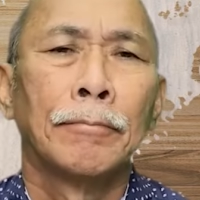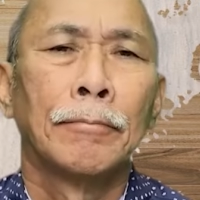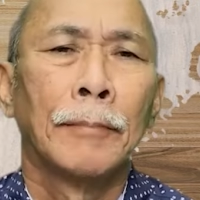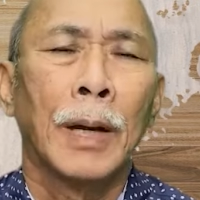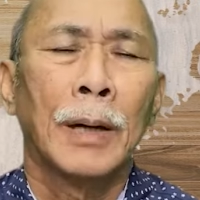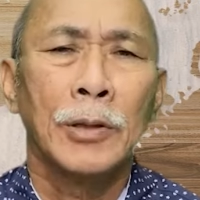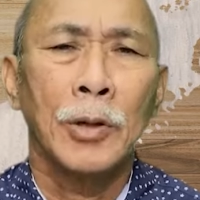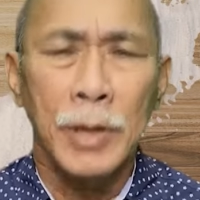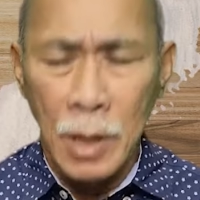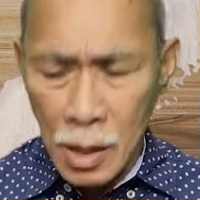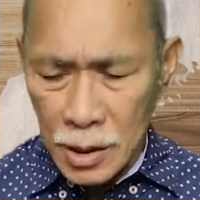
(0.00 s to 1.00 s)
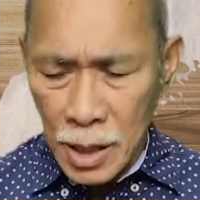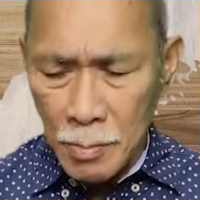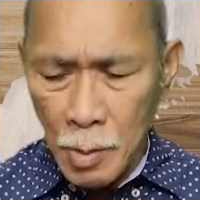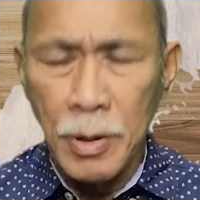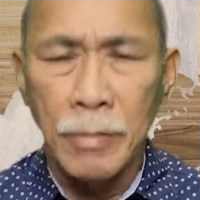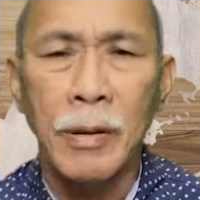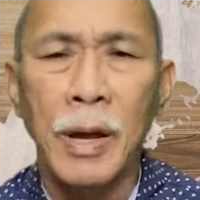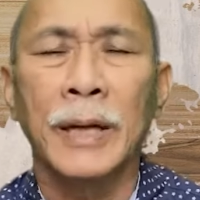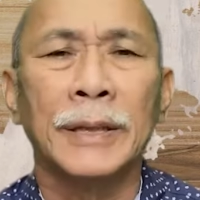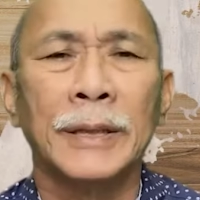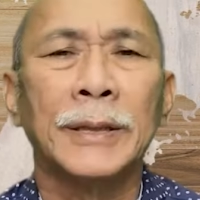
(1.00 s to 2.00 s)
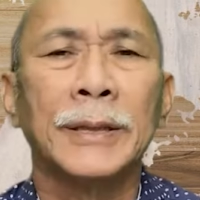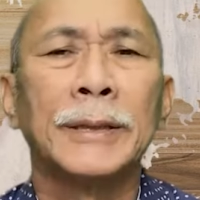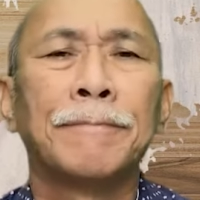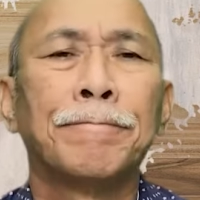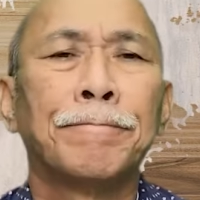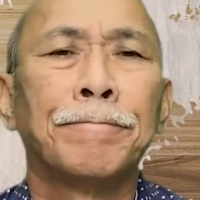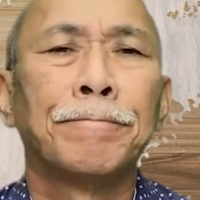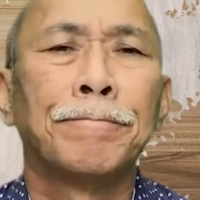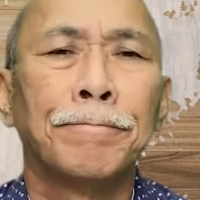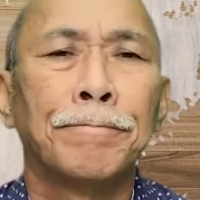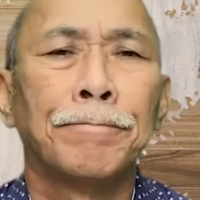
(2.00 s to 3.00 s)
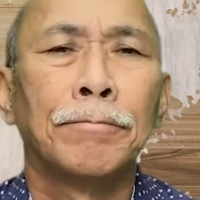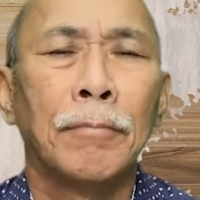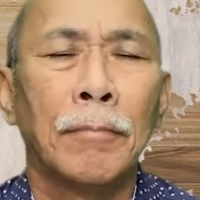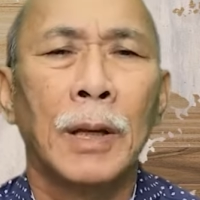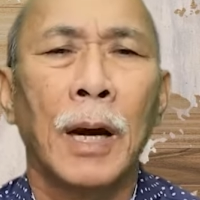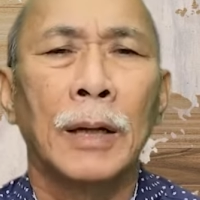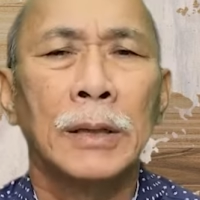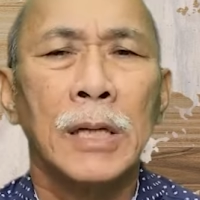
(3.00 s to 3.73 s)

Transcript: And so here are some of the things that